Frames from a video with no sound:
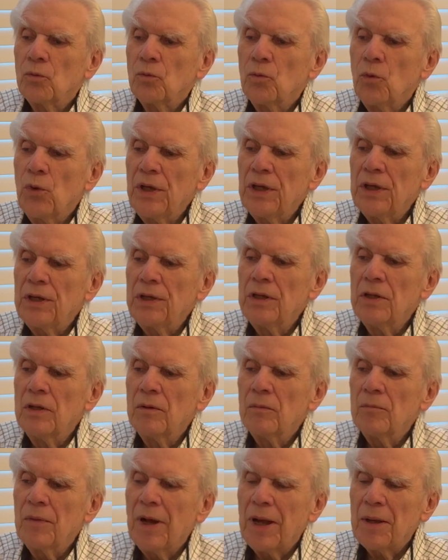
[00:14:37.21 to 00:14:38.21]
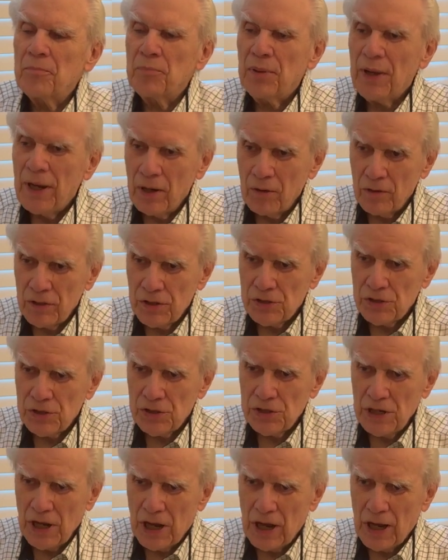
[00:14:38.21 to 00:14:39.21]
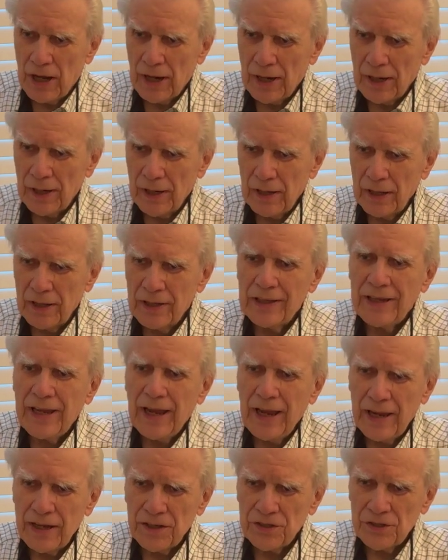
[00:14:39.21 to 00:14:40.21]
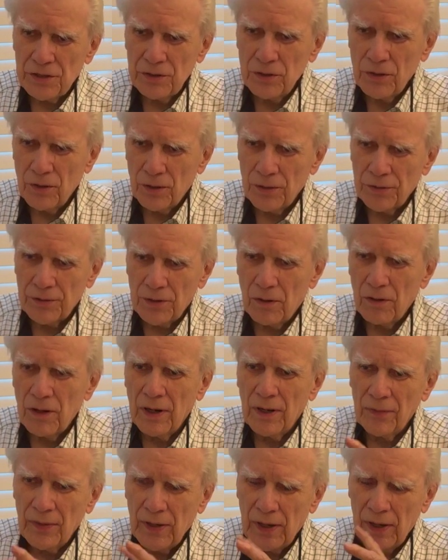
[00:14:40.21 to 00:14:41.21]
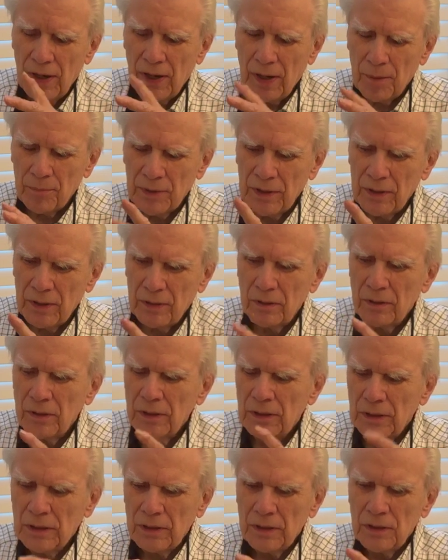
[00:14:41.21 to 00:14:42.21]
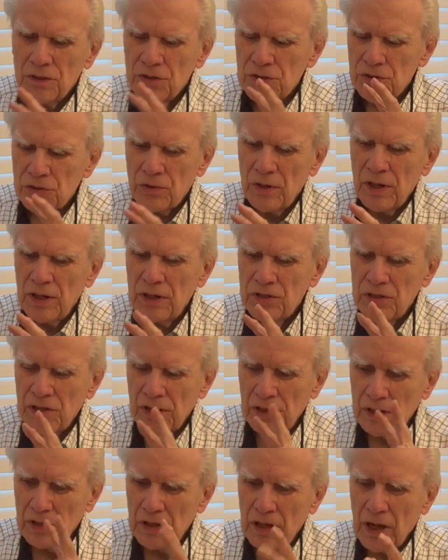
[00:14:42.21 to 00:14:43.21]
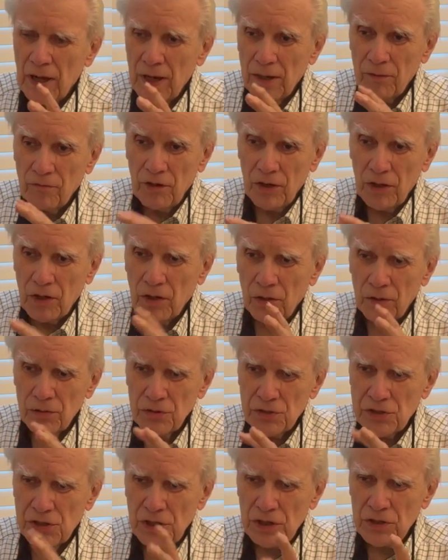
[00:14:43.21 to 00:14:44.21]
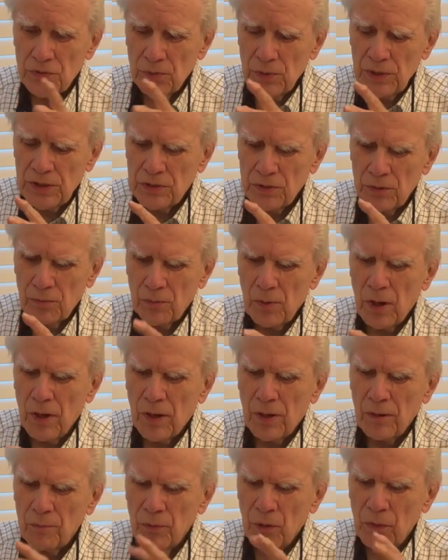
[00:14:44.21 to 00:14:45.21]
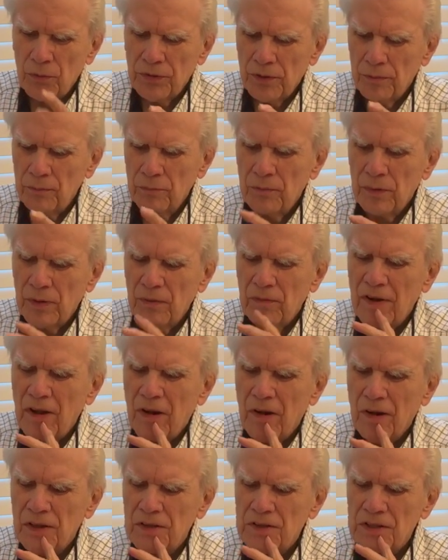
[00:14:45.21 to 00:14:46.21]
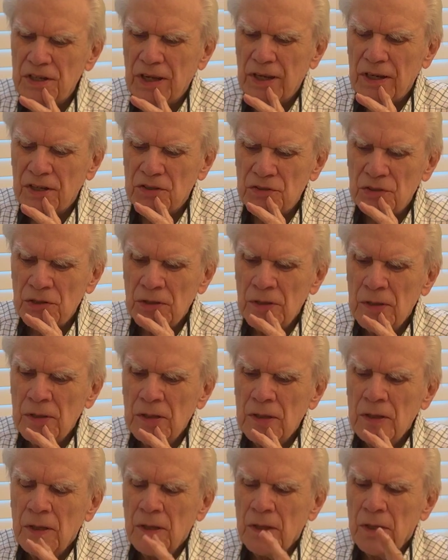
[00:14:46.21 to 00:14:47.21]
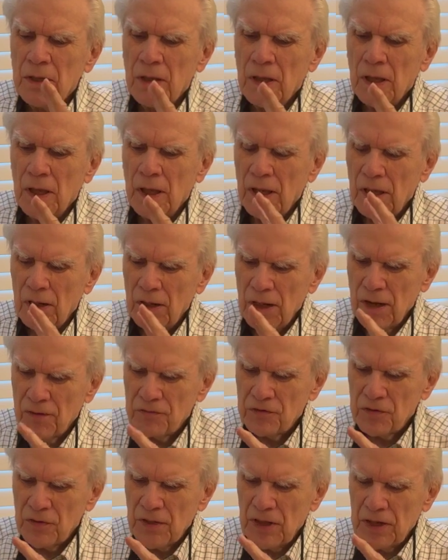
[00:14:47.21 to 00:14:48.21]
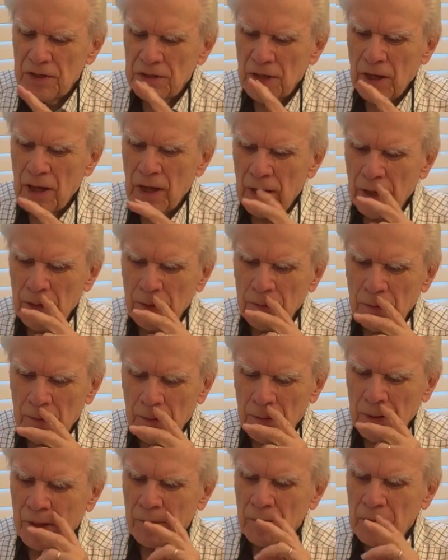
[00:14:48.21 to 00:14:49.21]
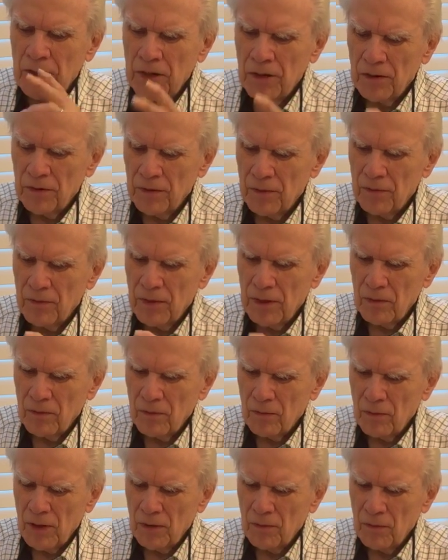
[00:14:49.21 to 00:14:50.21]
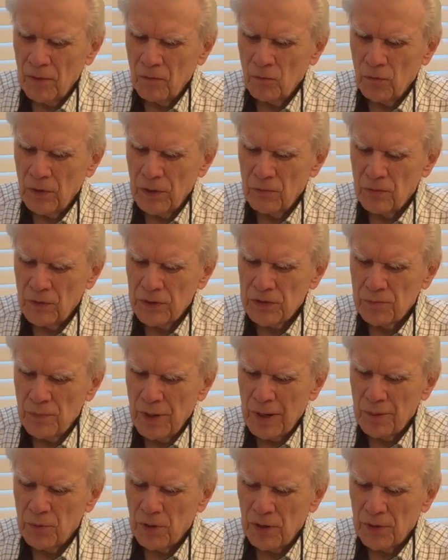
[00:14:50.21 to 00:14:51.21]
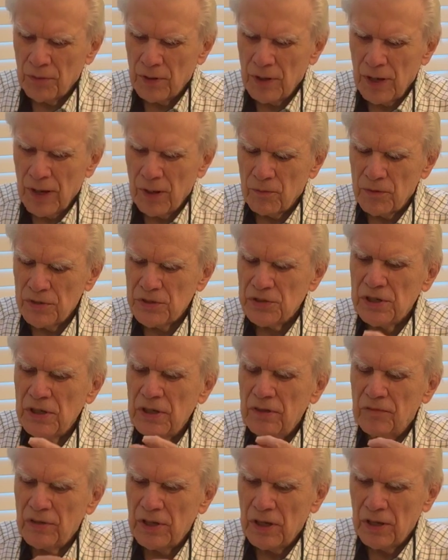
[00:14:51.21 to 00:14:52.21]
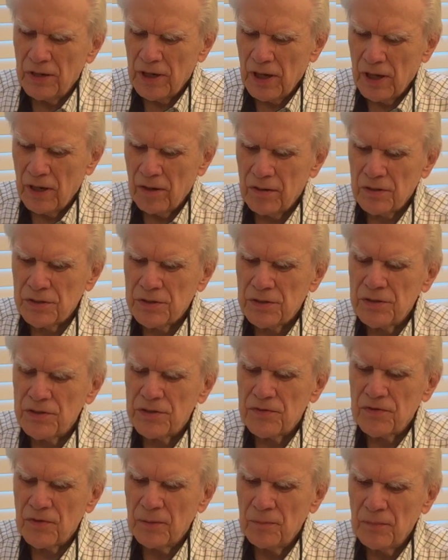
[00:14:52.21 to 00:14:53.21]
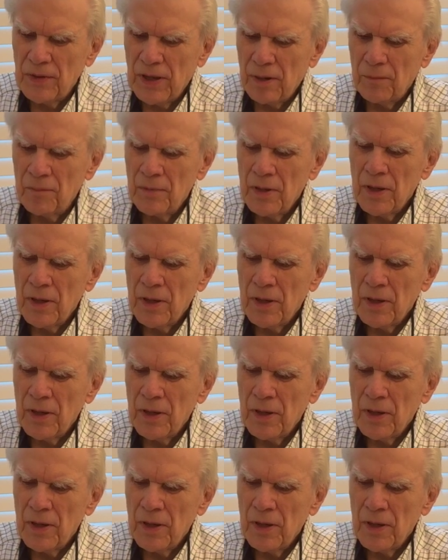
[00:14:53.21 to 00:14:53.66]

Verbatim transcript: when my parents died in Canton, North Carolina, they happened to strangely die very close, six weeks apart, both of them of heart attacks. And after they died, and they and we were, my brother and I received the inheritance from them.